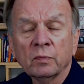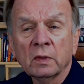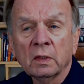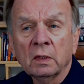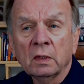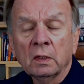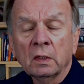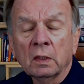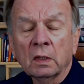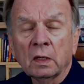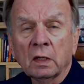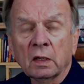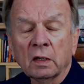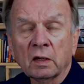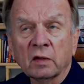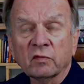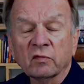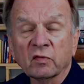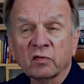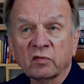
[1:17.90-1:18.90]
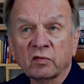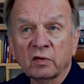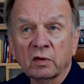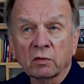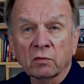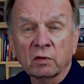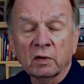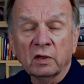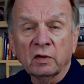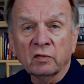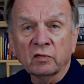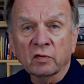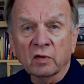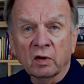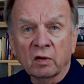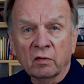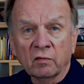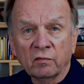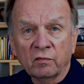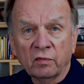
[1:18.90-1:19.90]
and it's a series
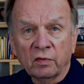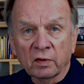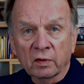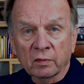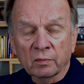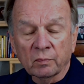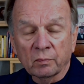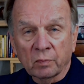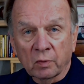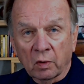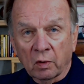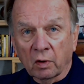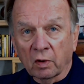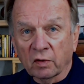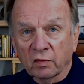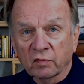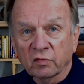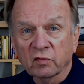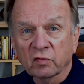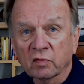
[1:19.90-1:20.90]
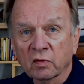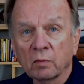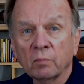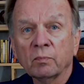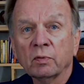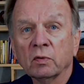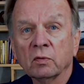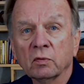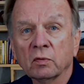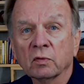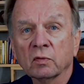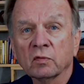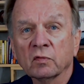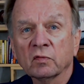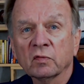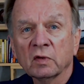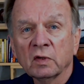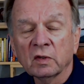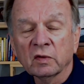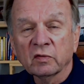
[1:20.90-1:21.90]
of the largest computers
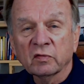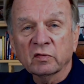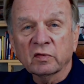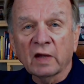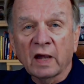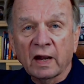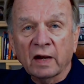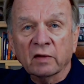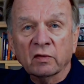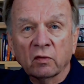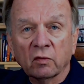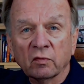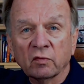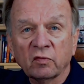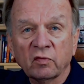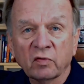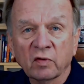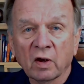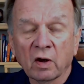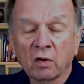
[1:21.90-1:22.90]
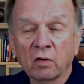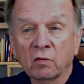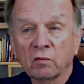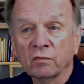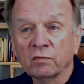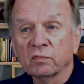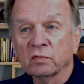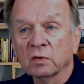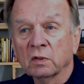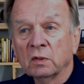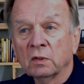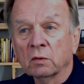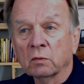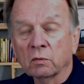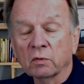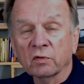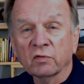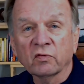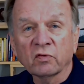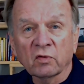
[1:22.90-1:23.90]
stacked on shelves with
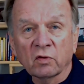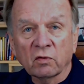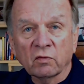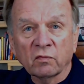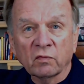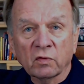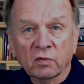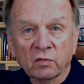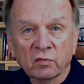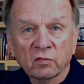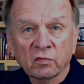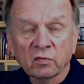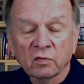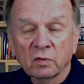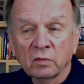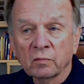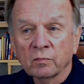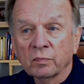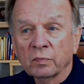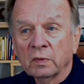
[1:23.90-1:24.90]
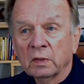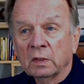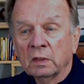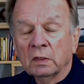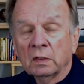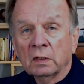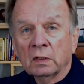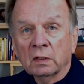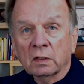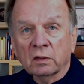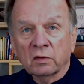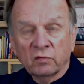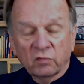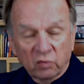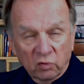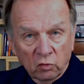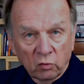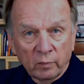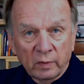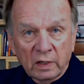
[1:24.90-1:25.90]
servers
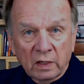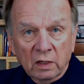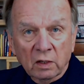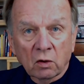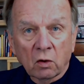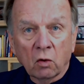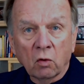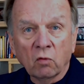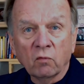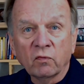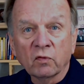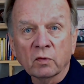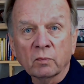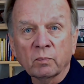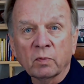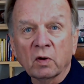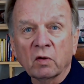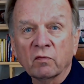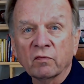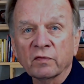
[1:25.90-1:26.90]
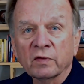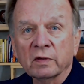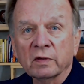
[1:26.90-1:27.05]
consuming a whole football field.